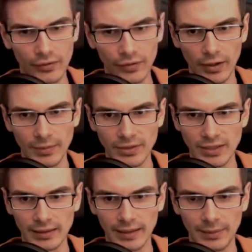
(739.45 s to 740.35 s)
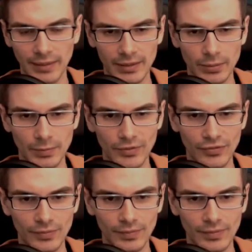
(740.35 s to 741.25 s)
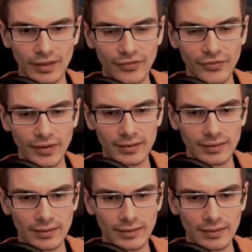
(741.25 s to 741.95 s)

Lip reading: normal jungle gameplay, he would be different.